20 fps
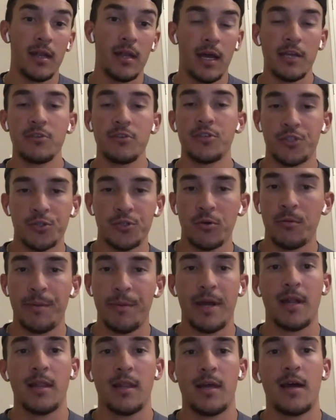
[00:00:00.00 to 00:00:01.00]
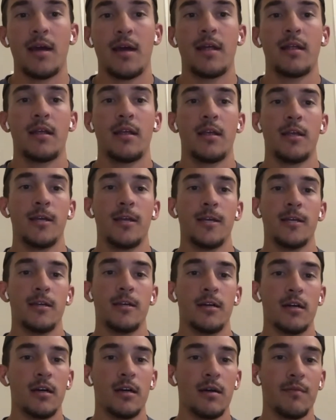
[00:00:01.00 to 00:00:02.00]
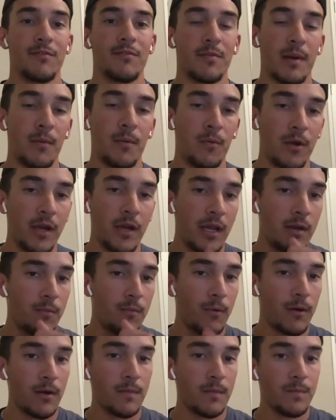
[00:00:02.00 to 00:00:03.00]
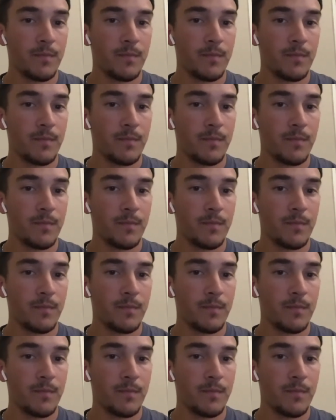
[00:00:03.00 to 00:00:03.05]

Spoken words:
I use a short bat a lot for my one-hand work.